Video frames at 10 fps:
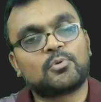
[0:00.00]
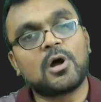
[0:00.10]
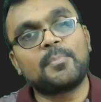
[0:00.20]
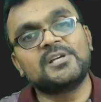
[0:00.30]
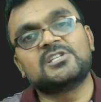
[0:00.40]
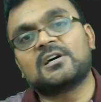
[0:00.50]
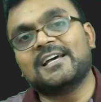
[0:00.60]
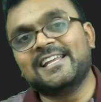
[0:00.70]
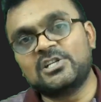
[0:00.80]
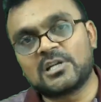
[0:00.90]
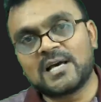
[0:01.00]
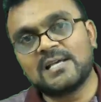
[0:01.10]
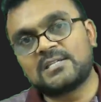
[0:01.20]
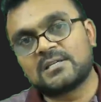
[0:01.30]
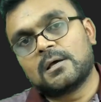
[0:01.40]
Properties are
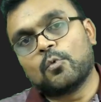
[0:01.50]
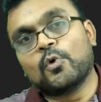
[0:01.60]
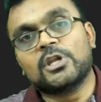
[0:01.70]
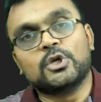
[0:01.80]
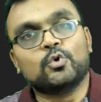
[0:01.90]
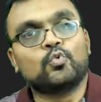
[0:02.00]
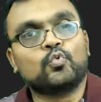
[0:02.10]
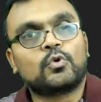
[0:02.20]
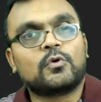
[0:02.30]
initialized when you